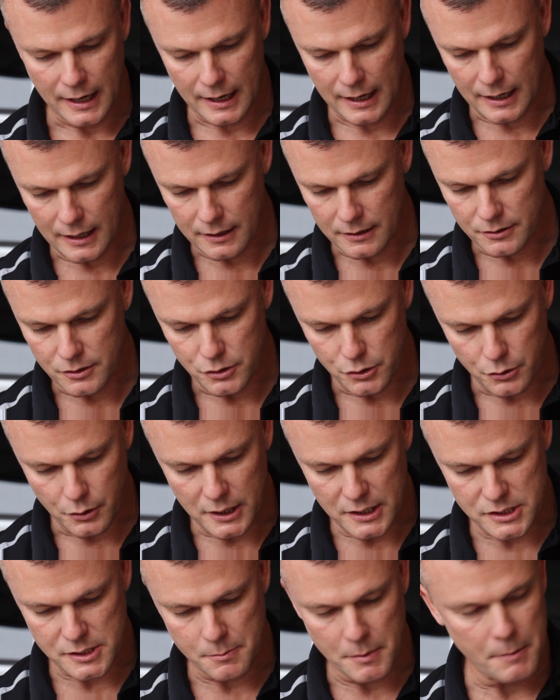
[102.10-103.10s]
and you
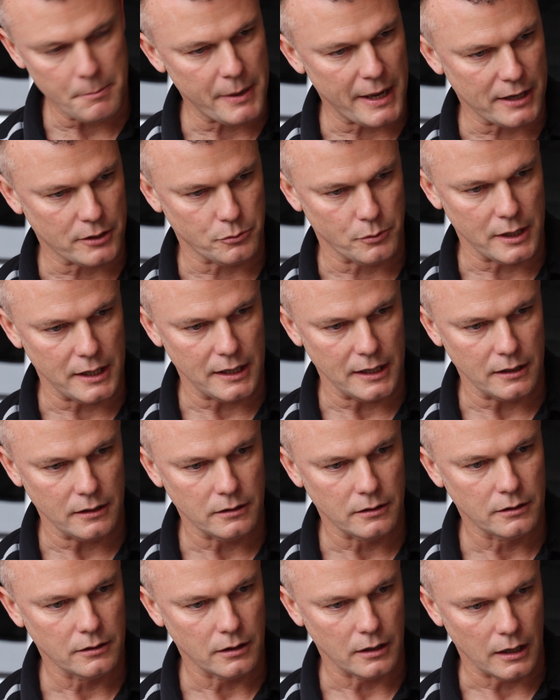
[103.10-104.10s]
get some impact
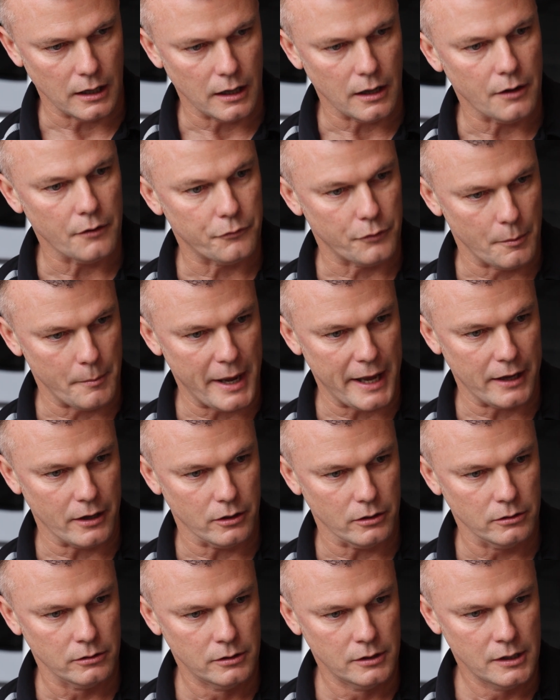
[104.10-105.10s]
rating from hail.